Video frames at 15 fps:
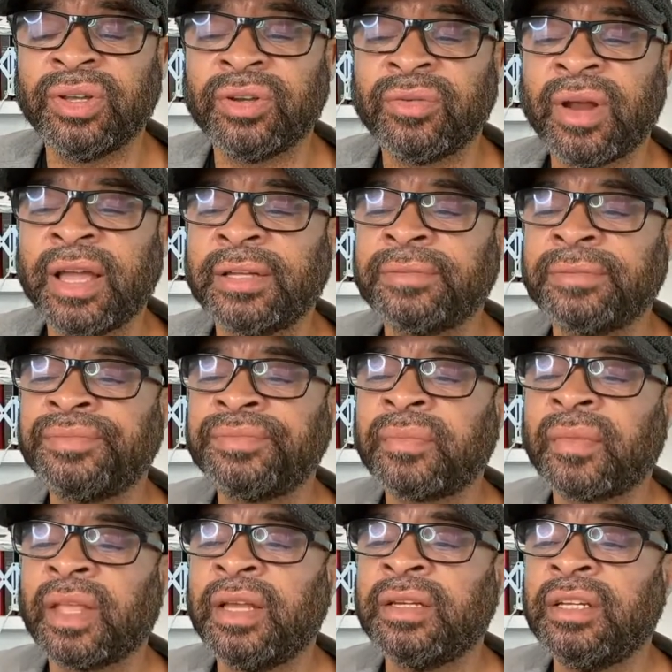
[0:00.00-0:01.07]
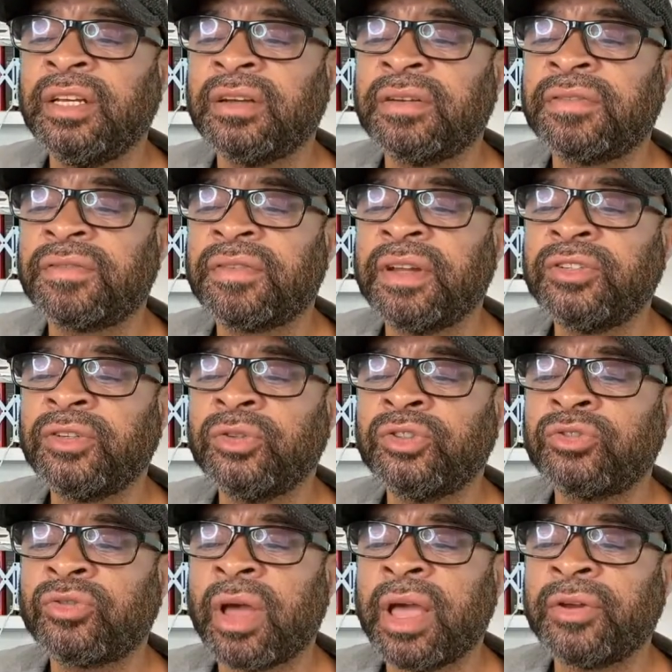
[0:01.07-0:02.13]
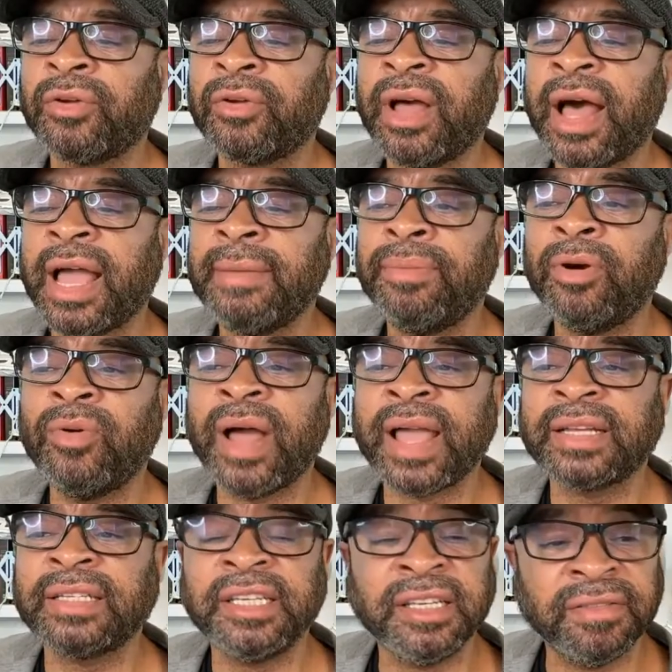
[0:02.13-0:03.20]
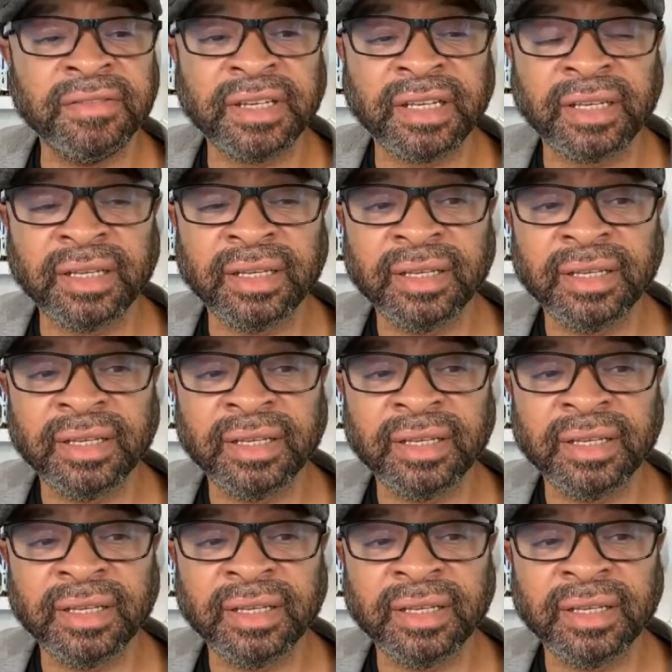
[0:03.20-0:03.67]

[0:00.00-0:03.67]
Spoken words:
Right. And look, frontal striatal hypoactivity.